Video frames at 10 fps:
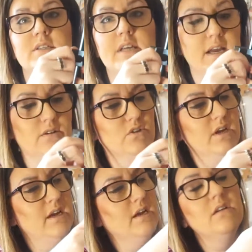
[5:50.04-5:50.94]
dial
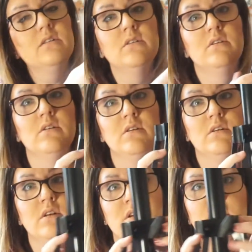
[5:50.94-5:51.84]
there,
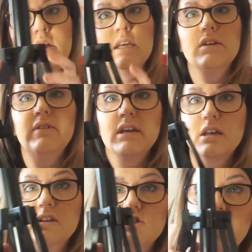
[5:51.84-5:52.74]
like a
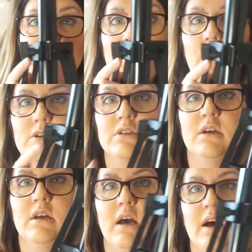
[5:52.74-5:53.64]
regular tripod,
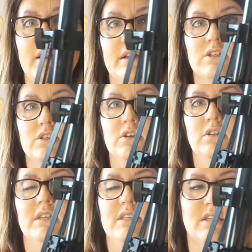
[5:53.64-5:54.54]
and that
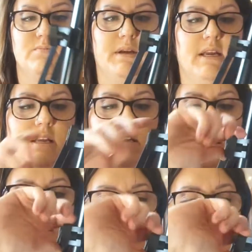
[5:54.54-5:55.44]
sturdies this bit in.
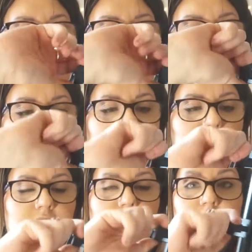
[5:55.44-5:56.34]
The tighter
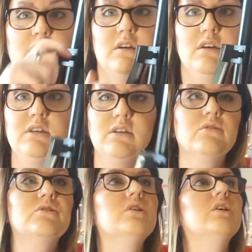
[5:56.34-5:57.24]
you
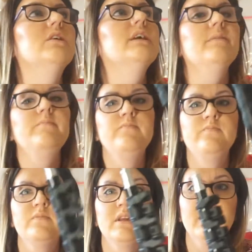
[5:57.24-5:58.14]
turn it.
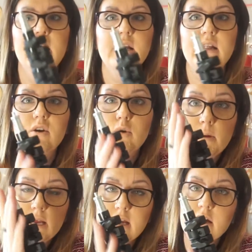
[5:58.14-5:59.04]
And up
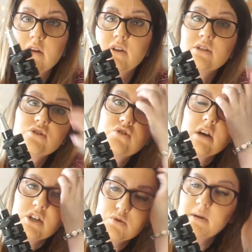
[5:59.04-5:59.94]
here, this
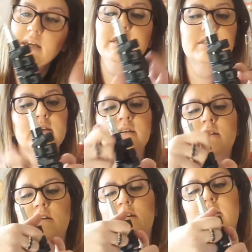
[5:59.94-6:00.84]
strange piece
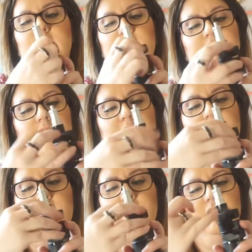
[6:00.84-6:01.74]
is
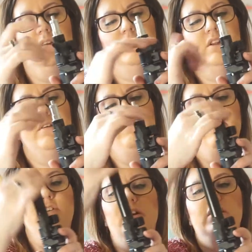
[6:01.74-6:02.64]
like the
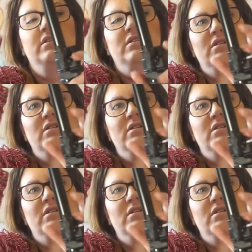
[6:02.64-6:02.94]
lengthener.